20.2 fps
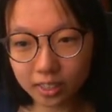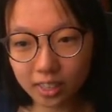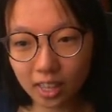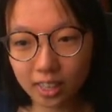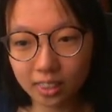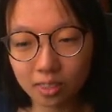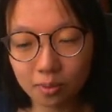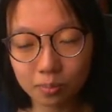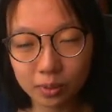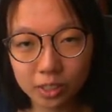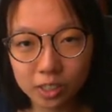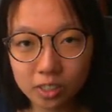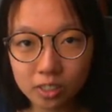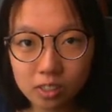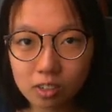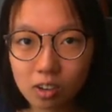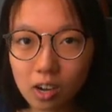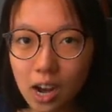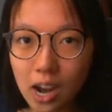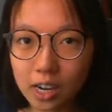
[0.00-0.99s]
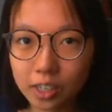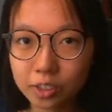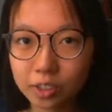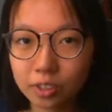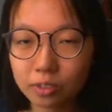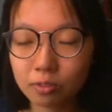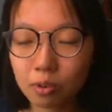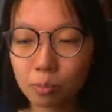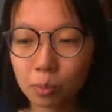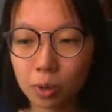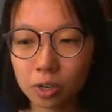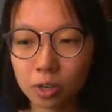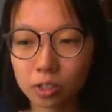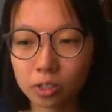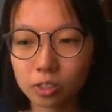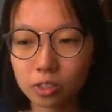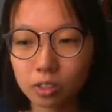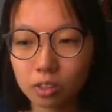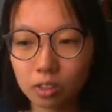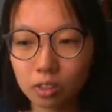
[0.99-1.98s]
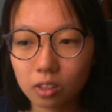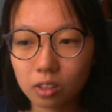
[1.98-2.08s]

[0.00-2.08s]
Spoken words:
that the machines are actually from Earth.